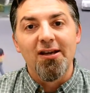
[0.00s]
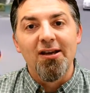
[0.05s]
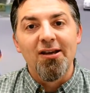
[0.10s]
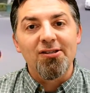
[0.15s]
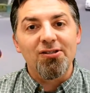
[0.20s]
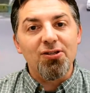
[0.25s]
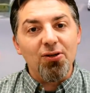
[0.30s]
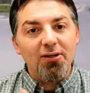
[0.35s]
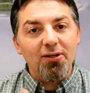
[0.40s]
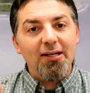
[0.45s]

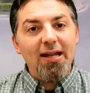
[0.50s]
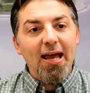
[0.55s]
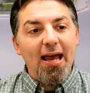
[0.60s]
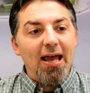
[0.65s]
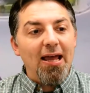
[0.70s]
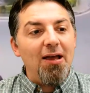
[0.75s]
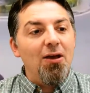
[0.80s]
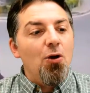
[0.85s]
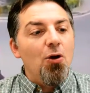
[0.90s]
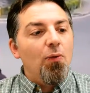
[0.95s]
So
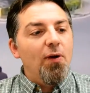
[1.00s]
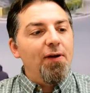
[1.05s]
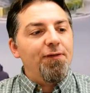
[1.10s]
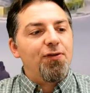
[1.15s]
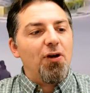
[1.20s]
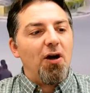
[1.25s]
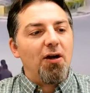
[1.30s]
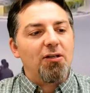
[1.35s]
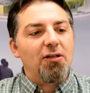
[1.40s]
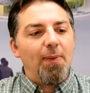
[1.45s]
today, we've
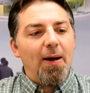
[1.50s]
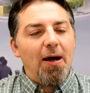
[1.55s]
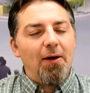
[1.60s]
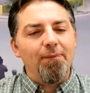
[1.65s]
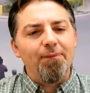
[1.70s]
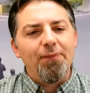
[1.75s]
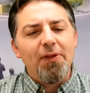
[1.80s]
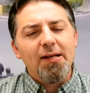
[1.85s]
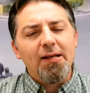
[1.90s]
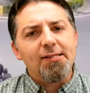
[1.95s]
talked
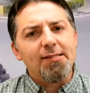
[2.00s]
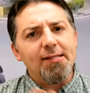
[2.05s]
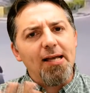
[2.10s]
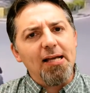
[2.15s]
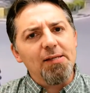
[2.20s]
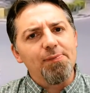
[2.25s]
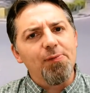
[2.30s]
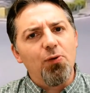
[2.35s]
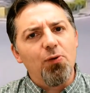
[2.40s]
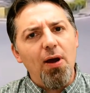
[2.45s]
about
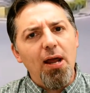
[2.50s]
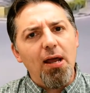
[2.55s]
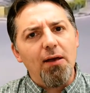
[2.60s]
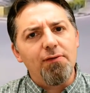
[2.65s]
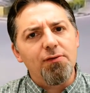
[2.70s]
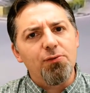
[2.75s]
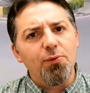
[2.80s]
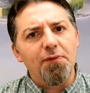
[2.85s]
seismic waves.